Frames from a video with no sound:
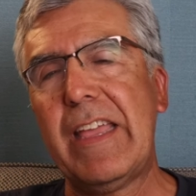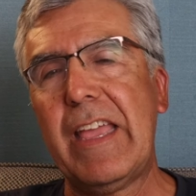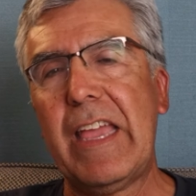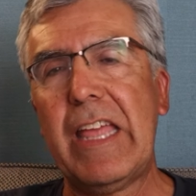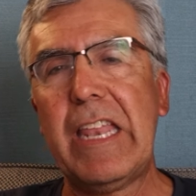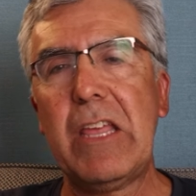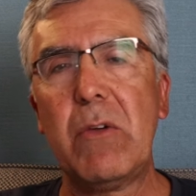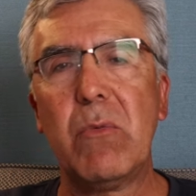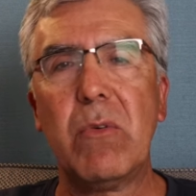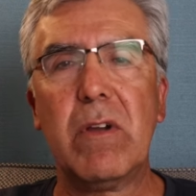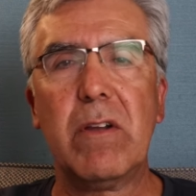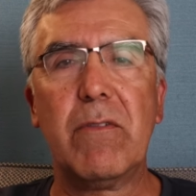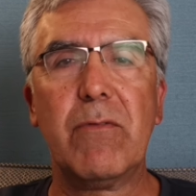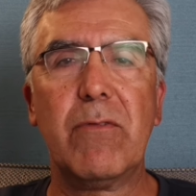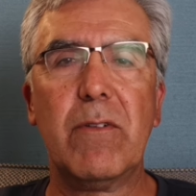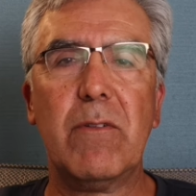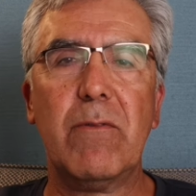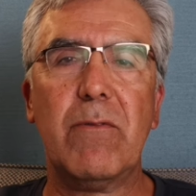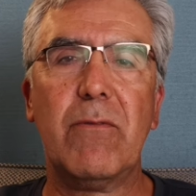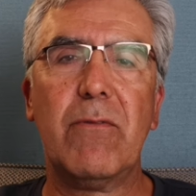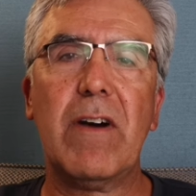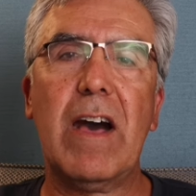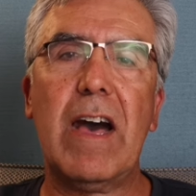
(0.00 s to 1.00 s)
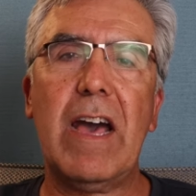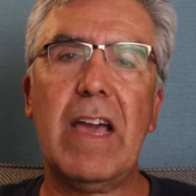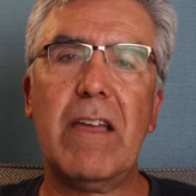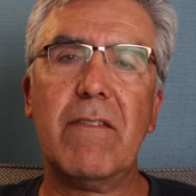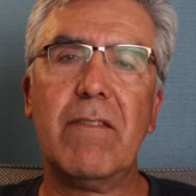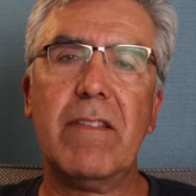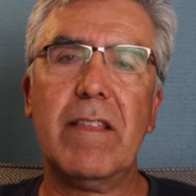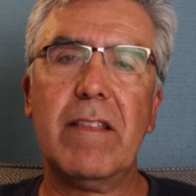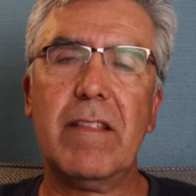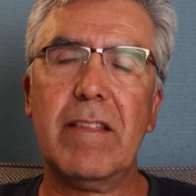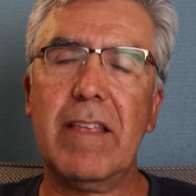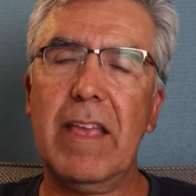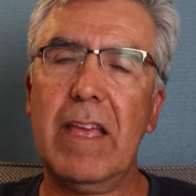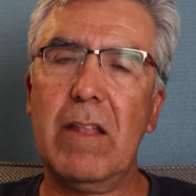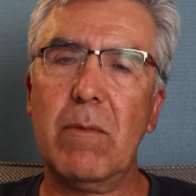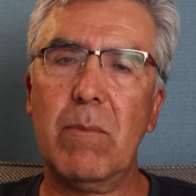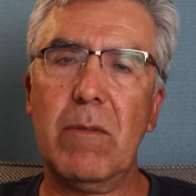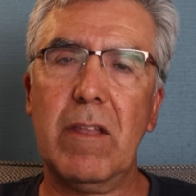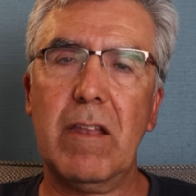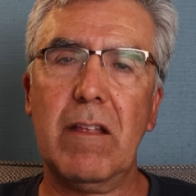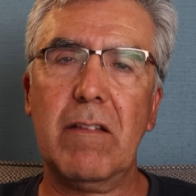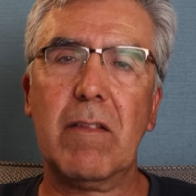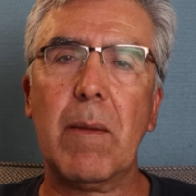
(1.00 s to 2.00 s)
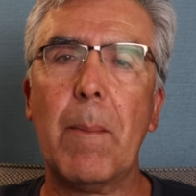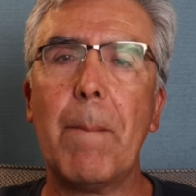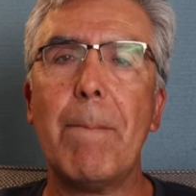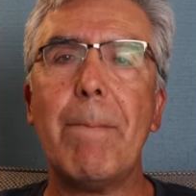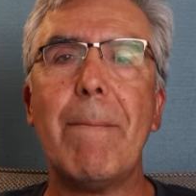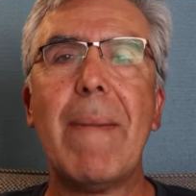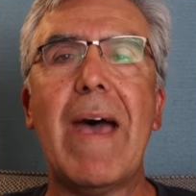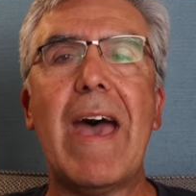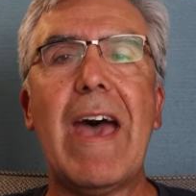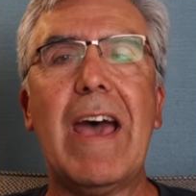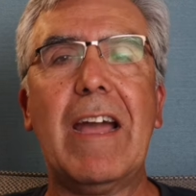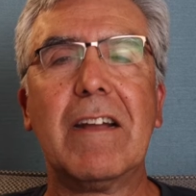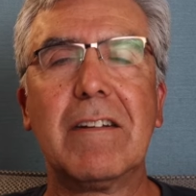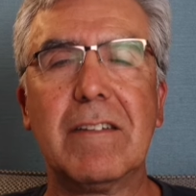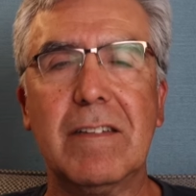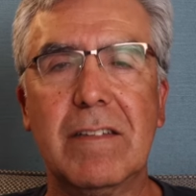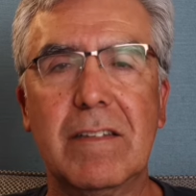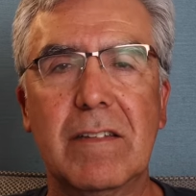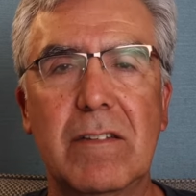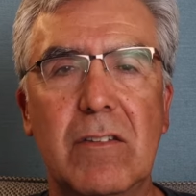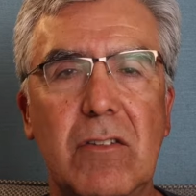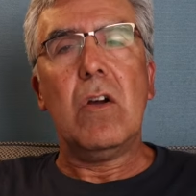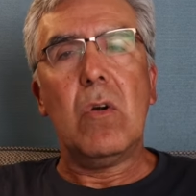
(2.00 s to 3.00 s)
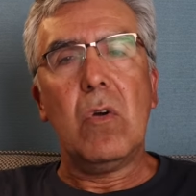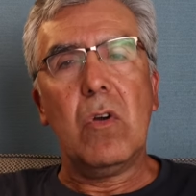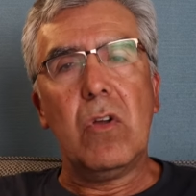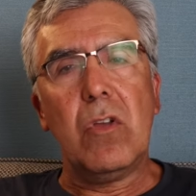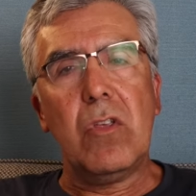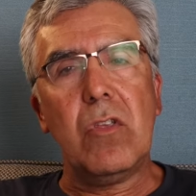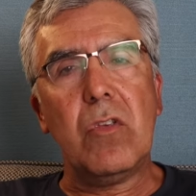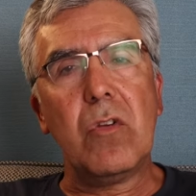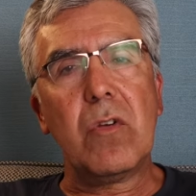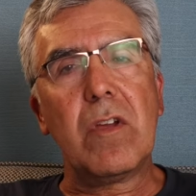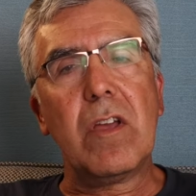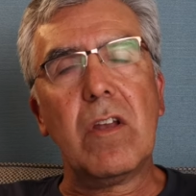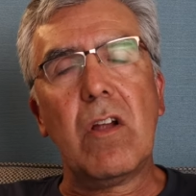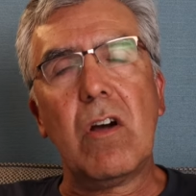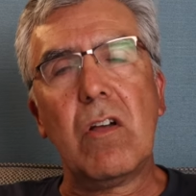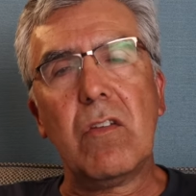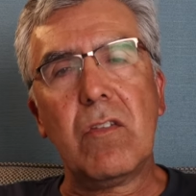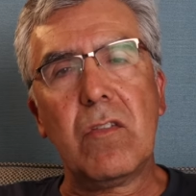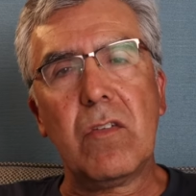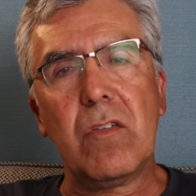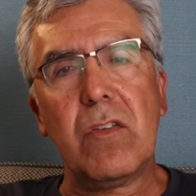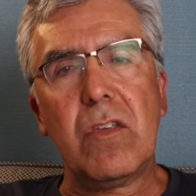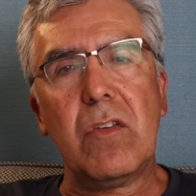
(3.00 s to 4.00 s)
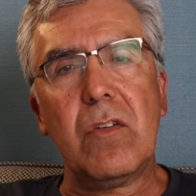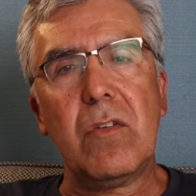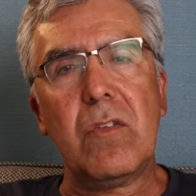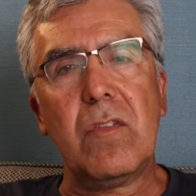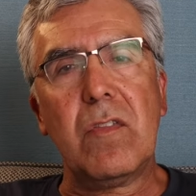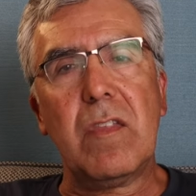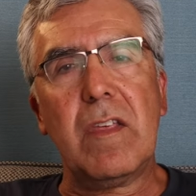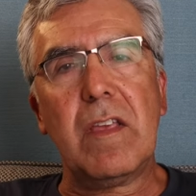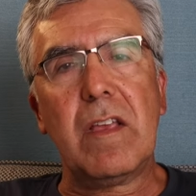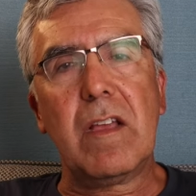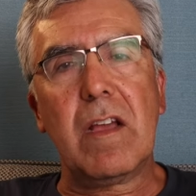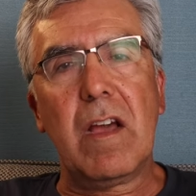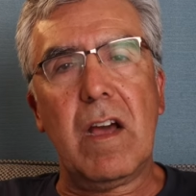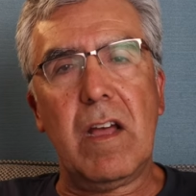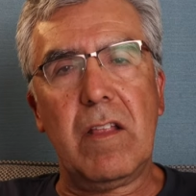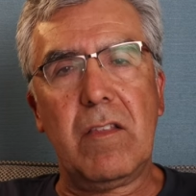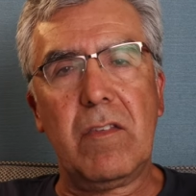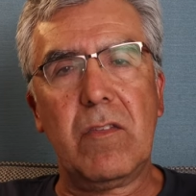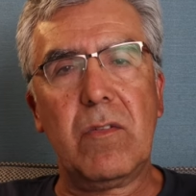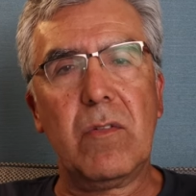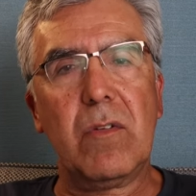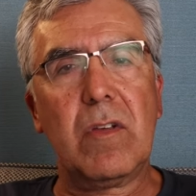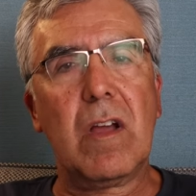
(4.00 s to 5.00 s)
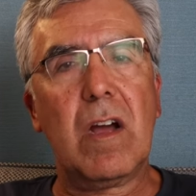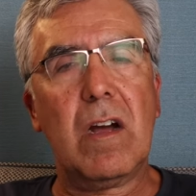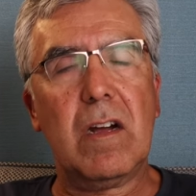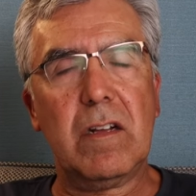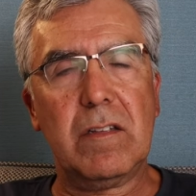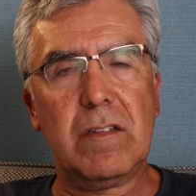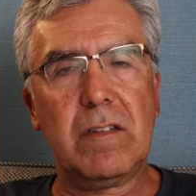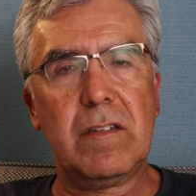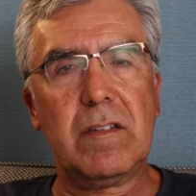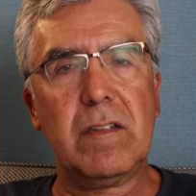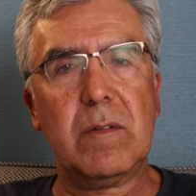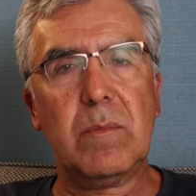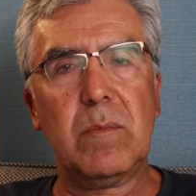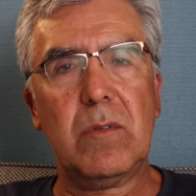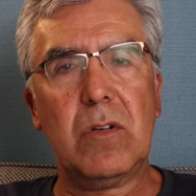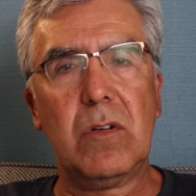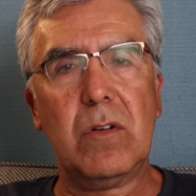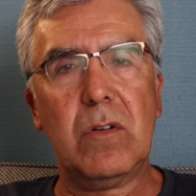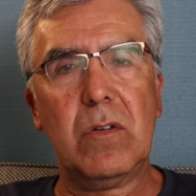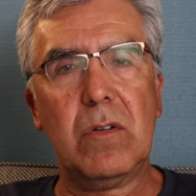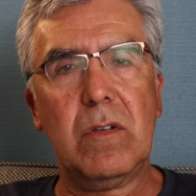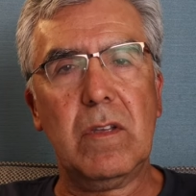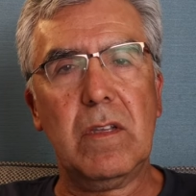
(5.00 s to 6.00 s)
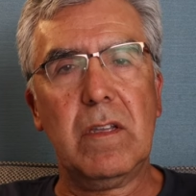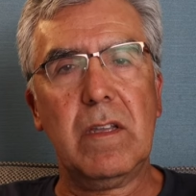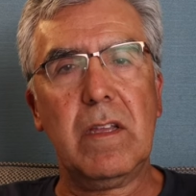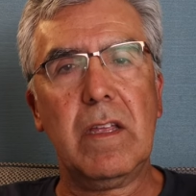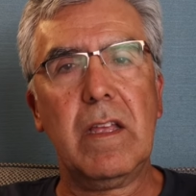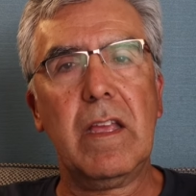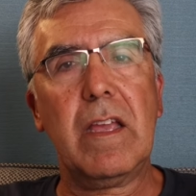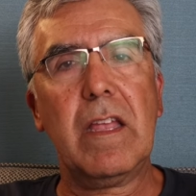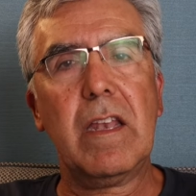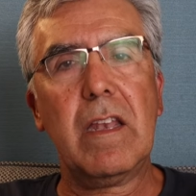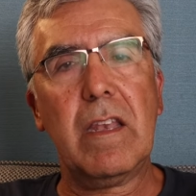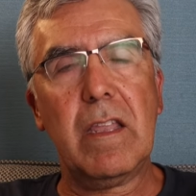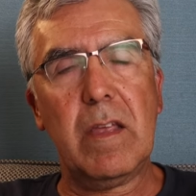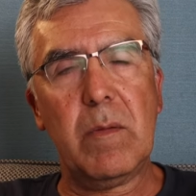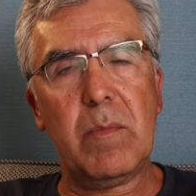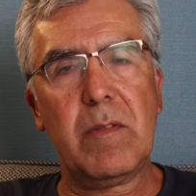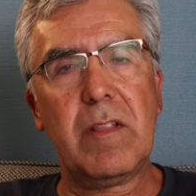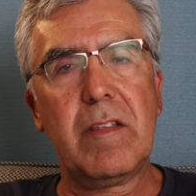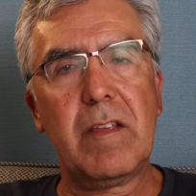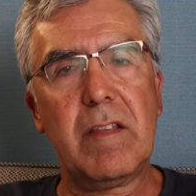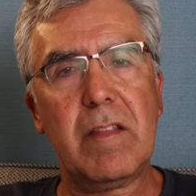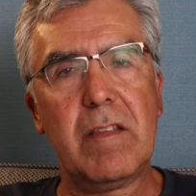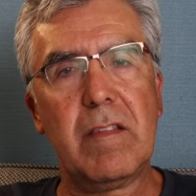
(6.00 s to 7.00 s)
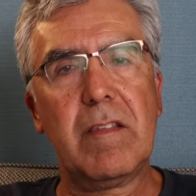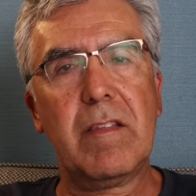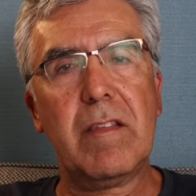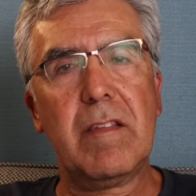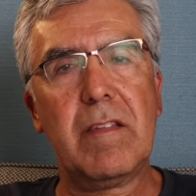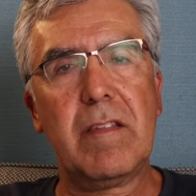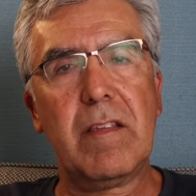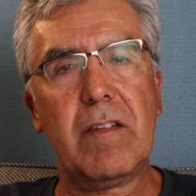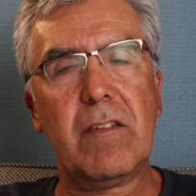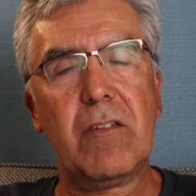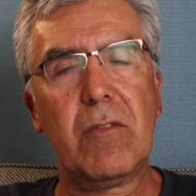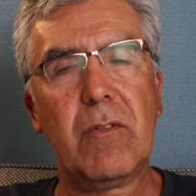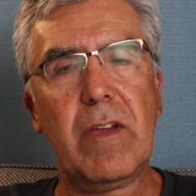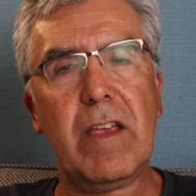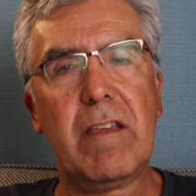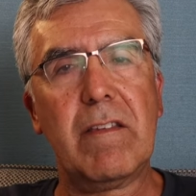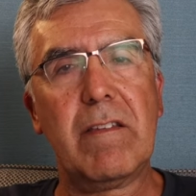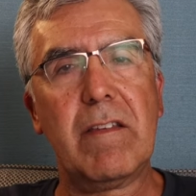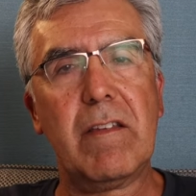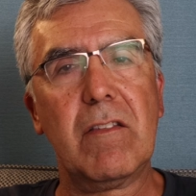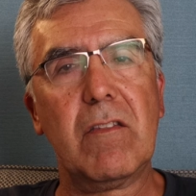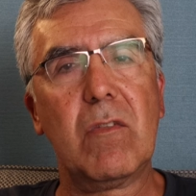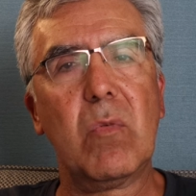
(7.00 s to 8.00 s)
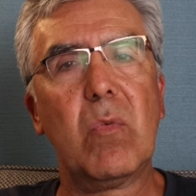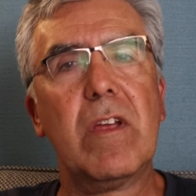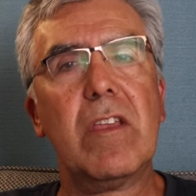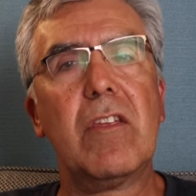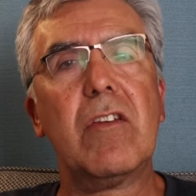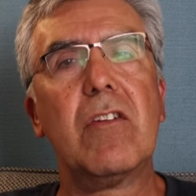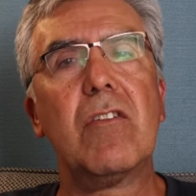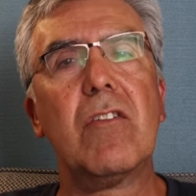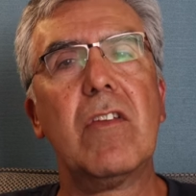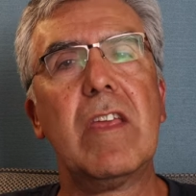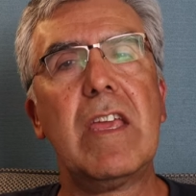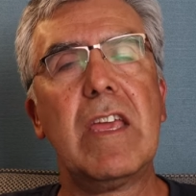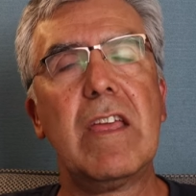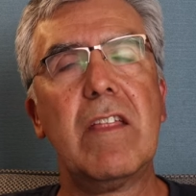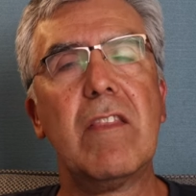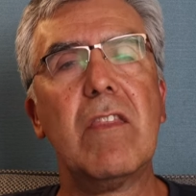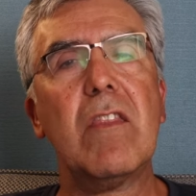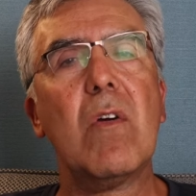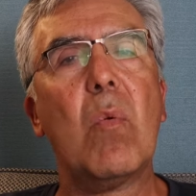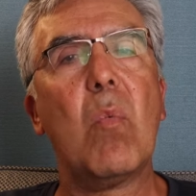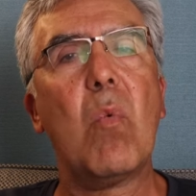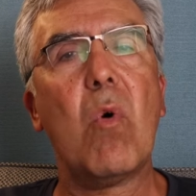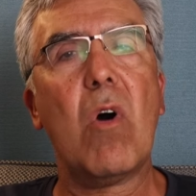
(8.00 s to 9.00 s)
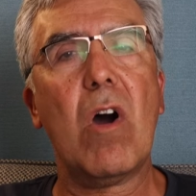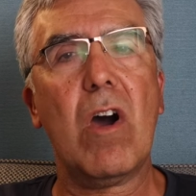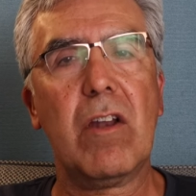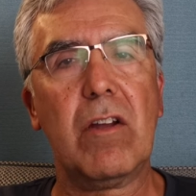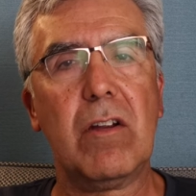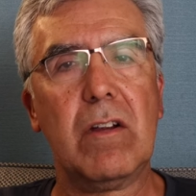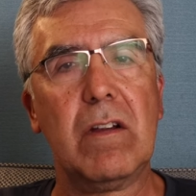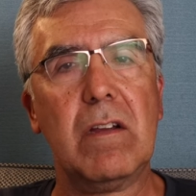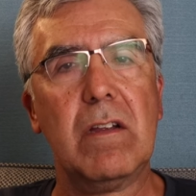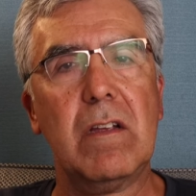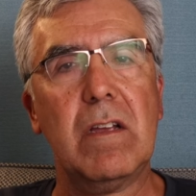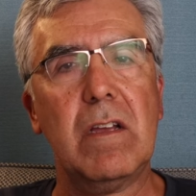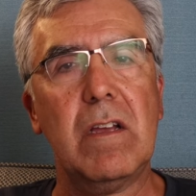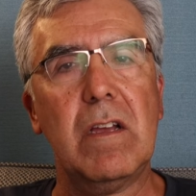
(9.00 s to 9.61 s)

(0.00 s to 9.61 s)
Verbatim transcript: Anywhere from five to 10 minutes max. You can also use the KAATSU constant mode in limited situations when you're in the water.